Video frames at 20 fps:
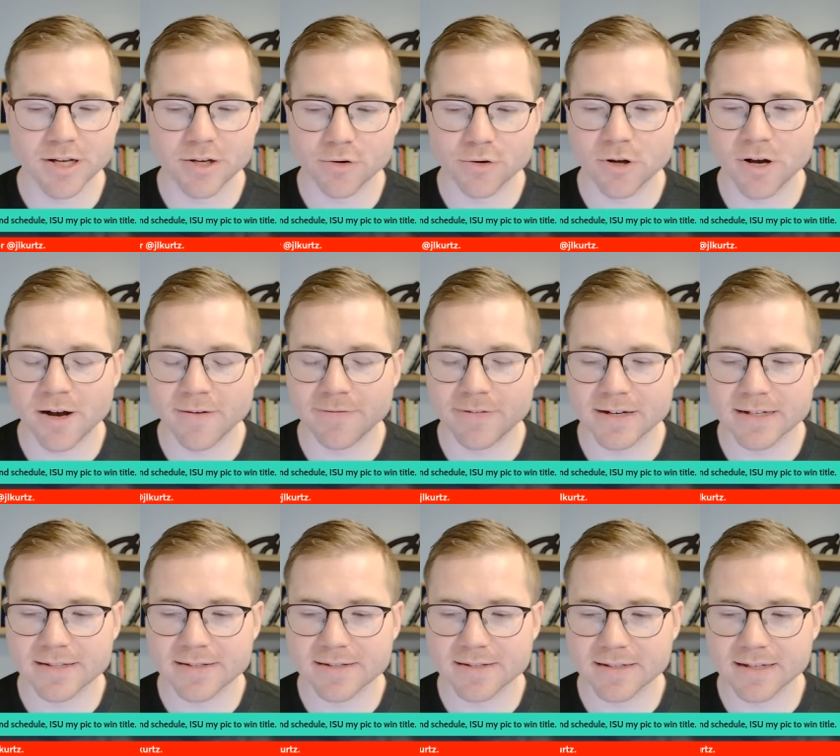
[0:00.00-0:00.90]
good
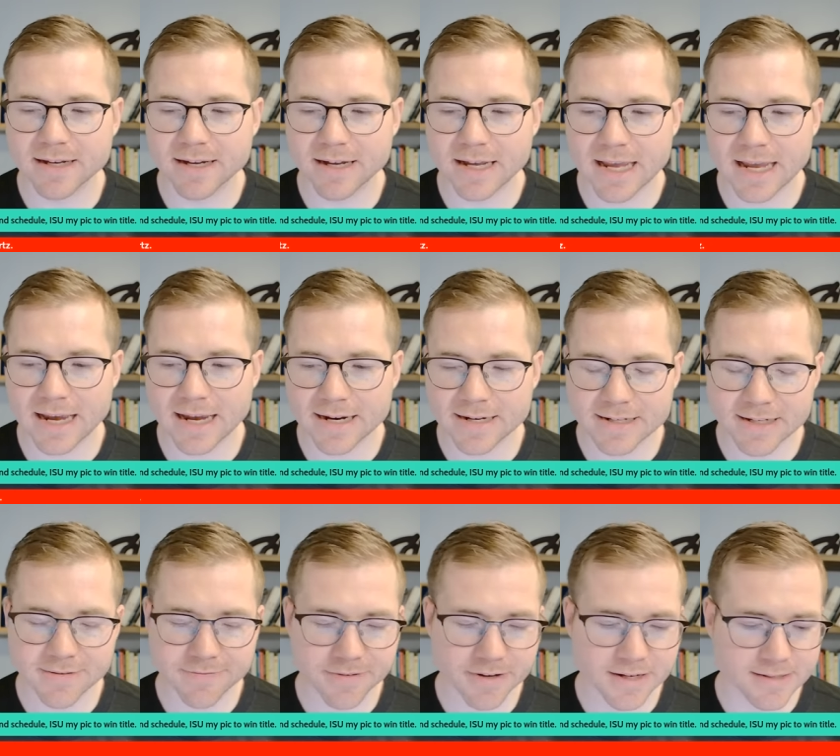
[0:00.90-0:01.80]
offense and
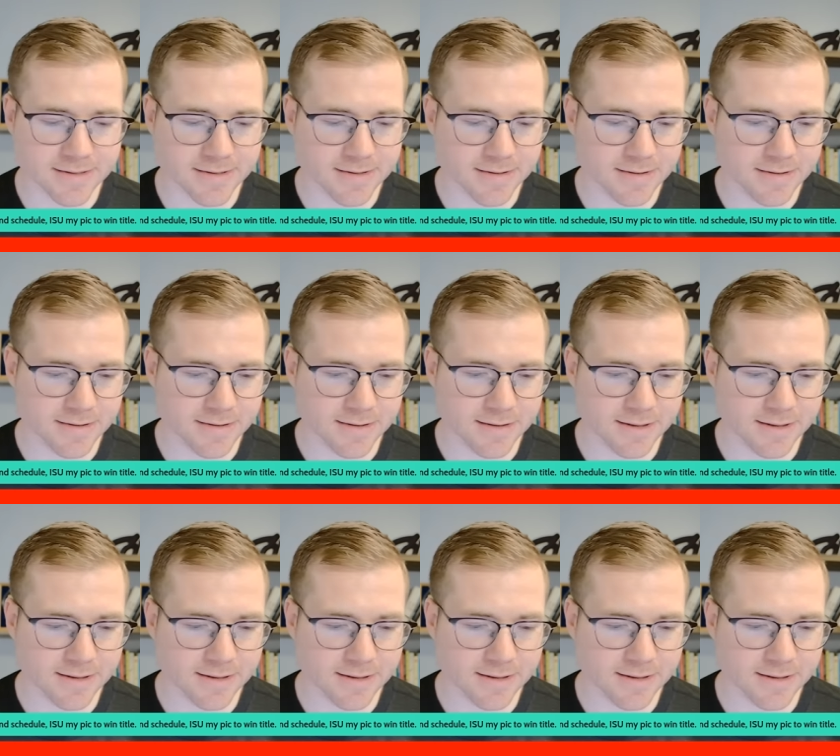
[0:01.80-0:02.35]
defense.